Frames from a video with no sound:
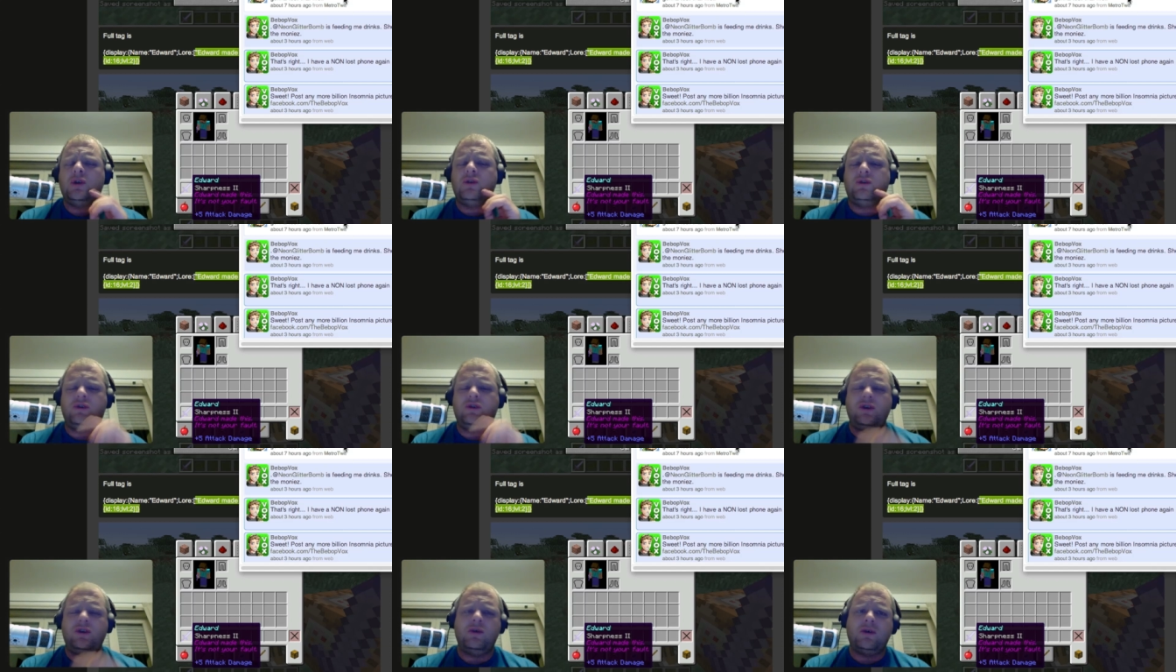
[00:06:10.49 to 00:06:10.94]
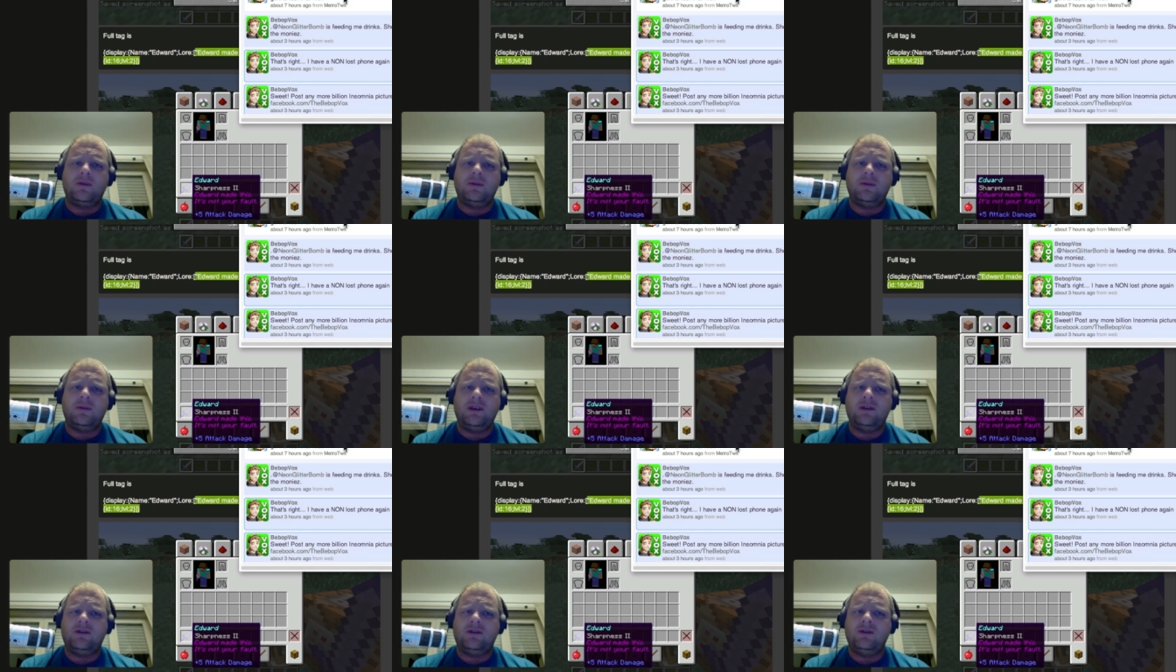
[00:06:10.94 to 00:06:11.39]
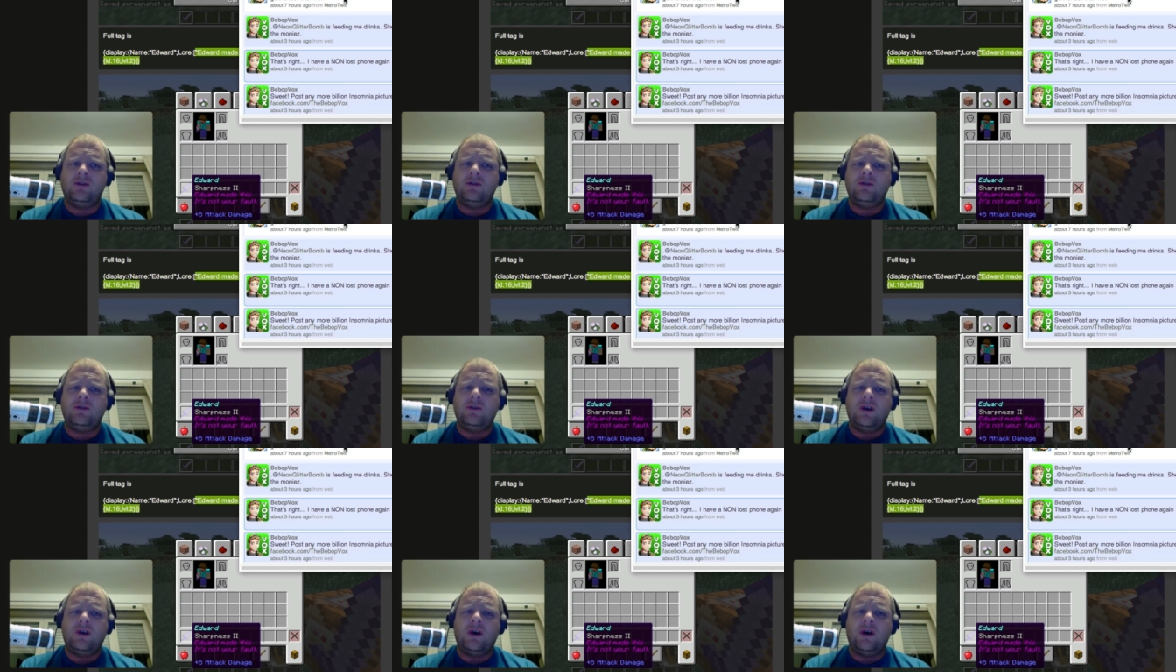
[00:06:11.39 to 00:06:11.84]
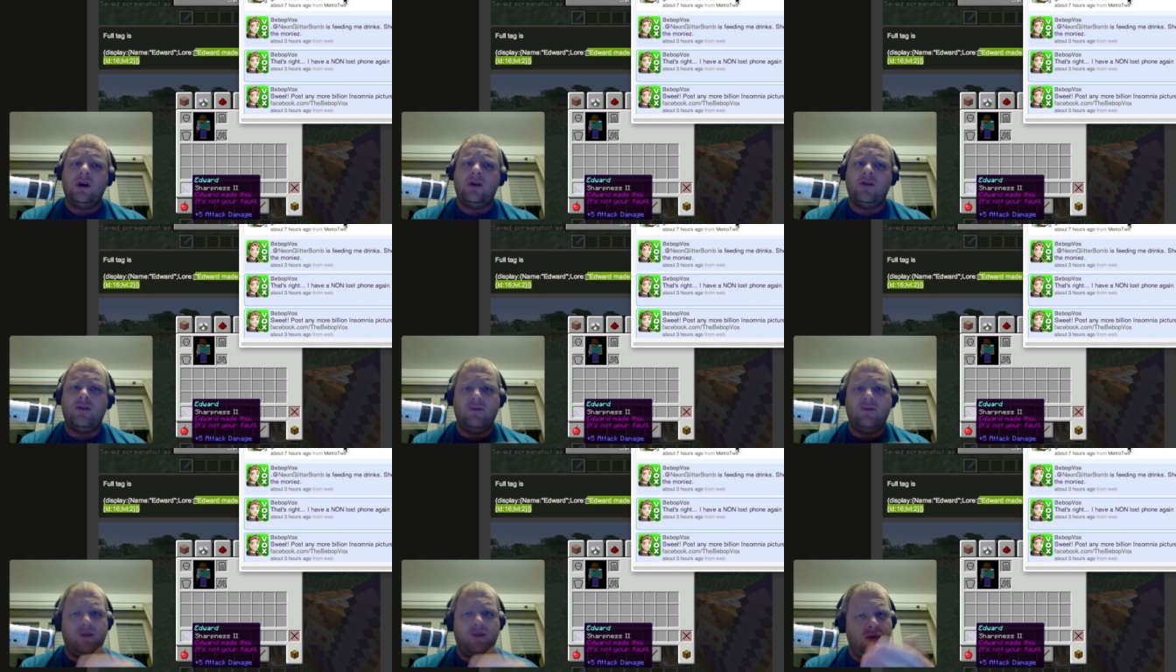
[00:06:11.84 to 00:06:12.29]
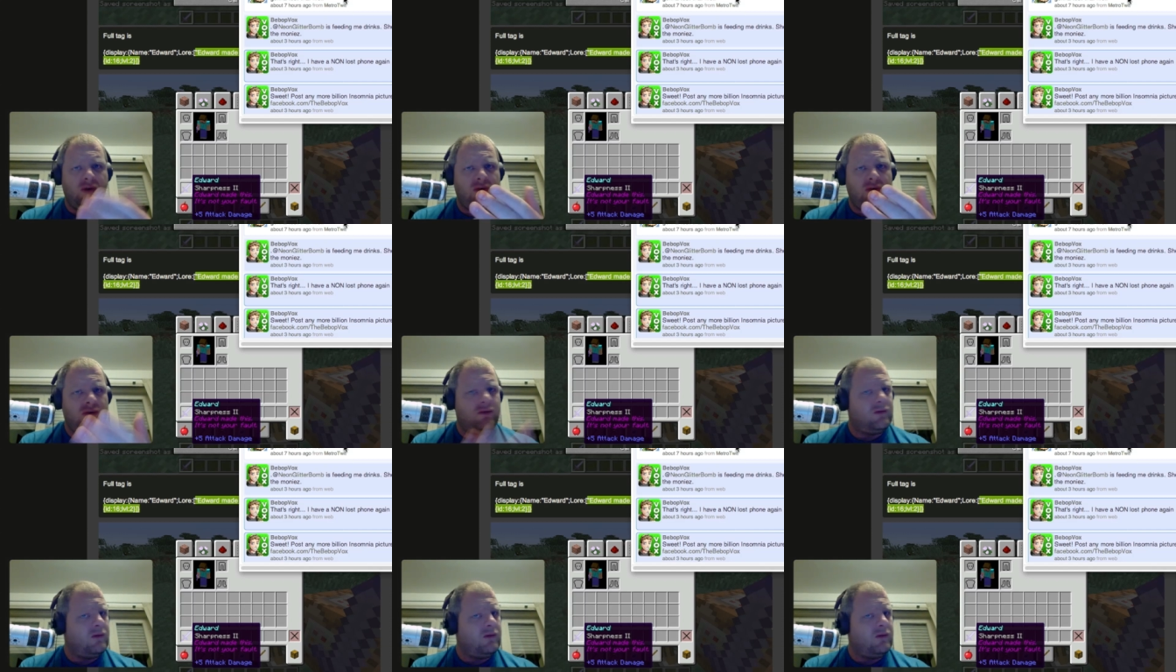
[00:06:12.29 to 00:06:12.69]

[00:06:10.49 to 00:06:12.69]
Do you want me to review